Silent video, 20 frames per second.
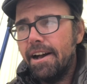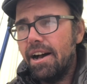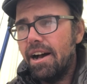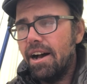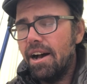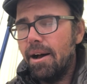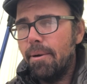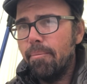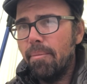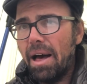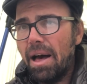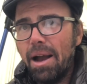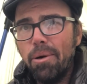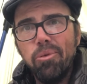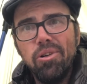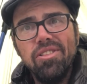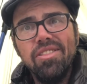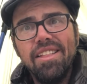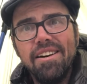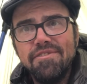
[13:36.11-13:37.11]
I
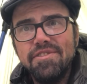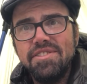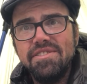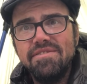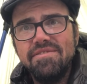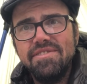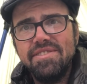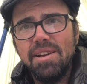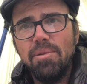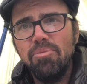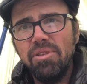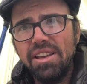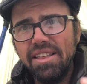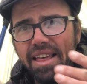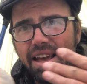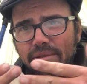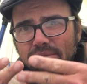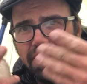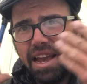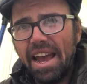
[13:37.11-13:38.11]
would love something
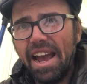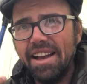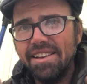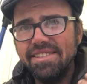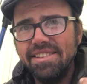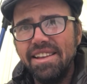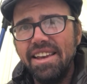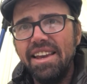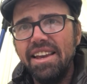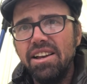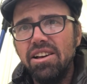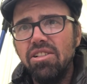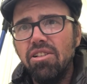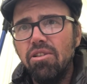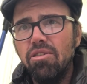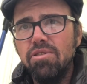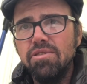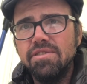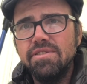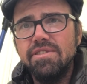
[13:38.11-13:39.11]
that has an
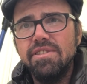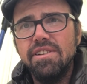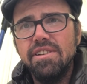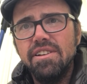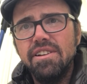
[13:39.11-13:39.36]
enclosed